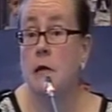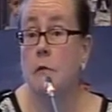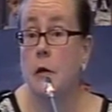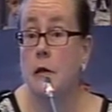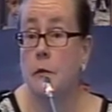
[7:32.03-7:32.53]

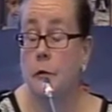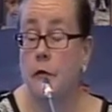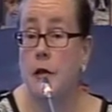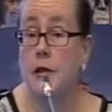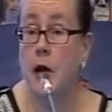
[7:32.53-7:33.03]
what
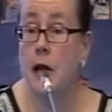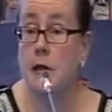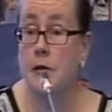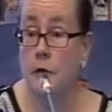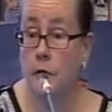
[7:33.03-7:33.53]
Professor
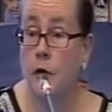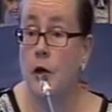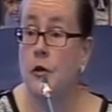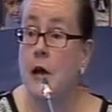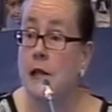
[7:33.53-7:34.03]
Ellis
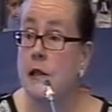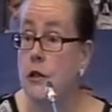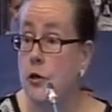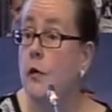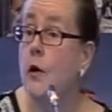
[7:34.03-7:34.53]
referred to as the
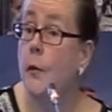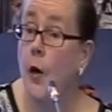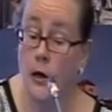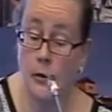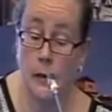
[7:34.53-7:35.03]

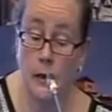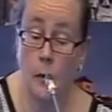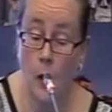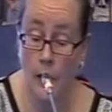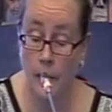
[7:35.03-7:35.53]
two-compartment
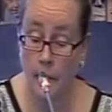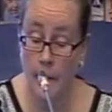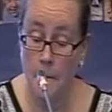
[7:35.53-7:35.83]
model.